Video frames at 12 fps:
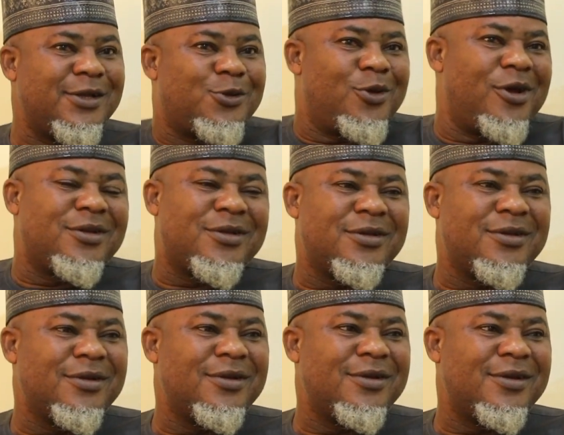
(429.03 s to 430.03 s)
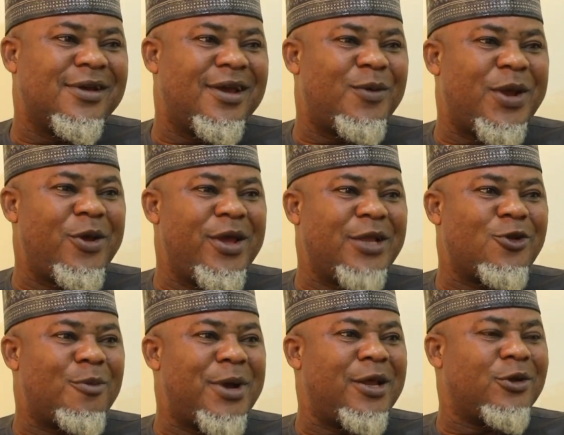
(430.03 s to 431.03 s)
They told us, we're not here to
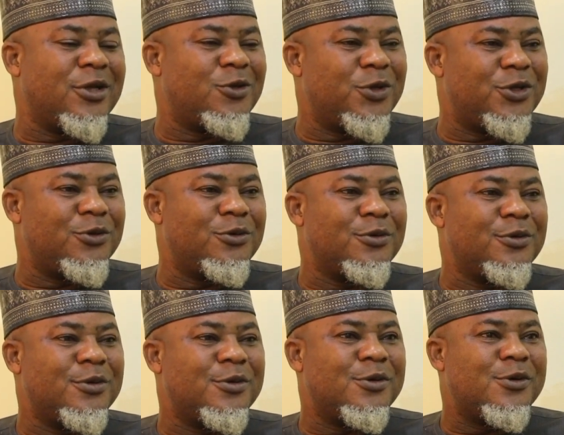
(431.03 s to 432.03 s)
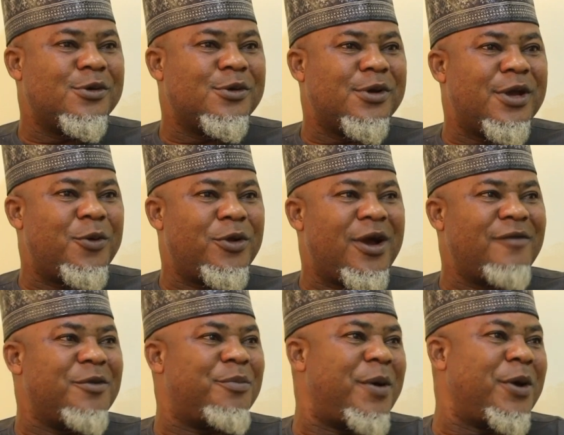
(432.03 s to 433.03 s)
come and negotiate with you. We don't
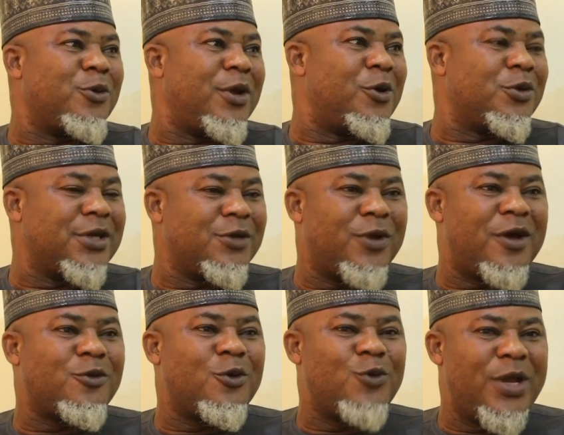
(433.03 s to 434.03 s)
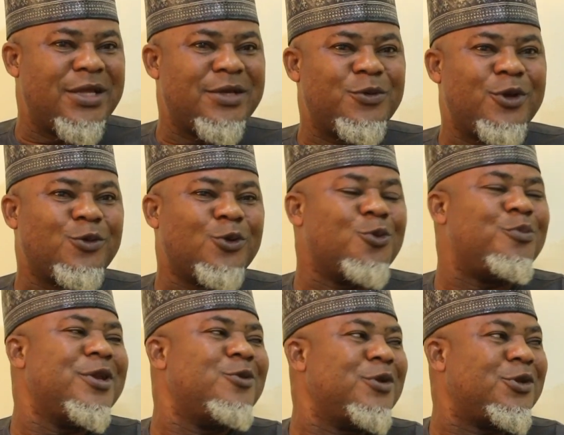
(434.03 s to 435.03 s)
have the power to negotiate without or do anything. We just want to
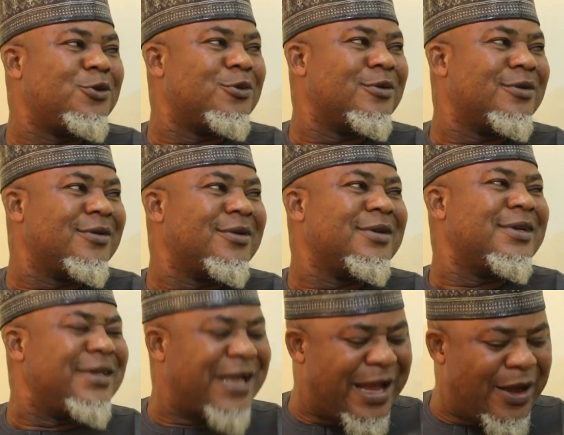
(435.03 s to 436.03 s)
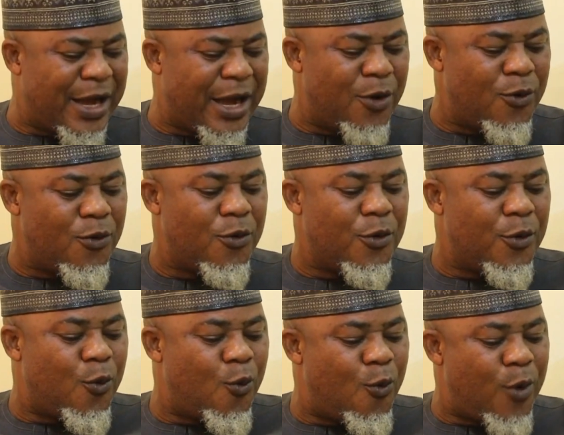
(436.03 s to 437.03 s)
plead with you. Is that how
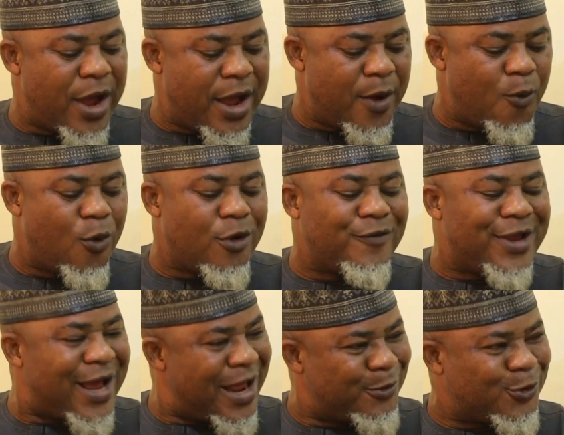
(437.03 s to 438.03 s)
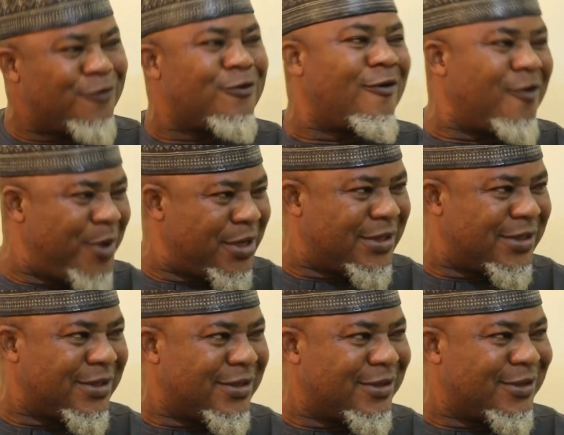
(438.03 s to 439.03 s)
one of the arms of
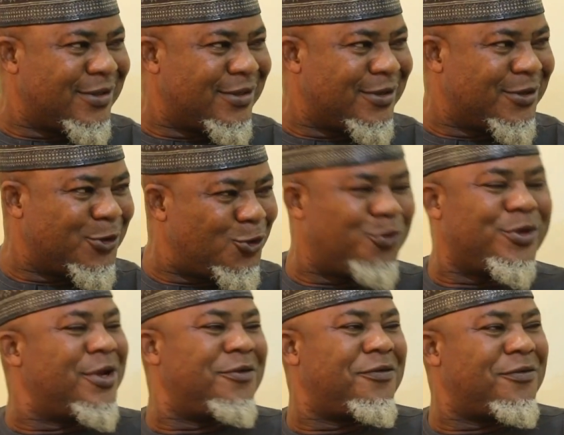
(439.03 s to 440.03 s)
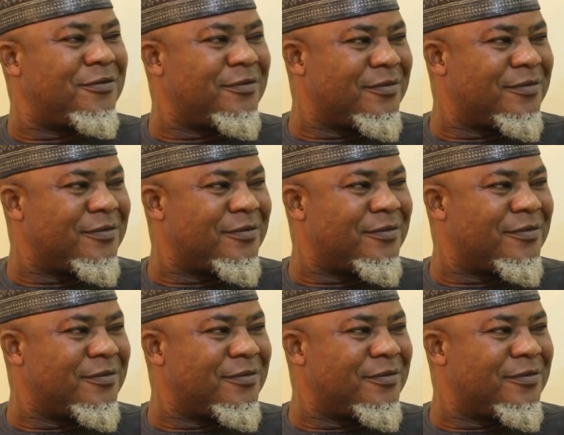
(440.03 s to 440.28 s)
government should behave?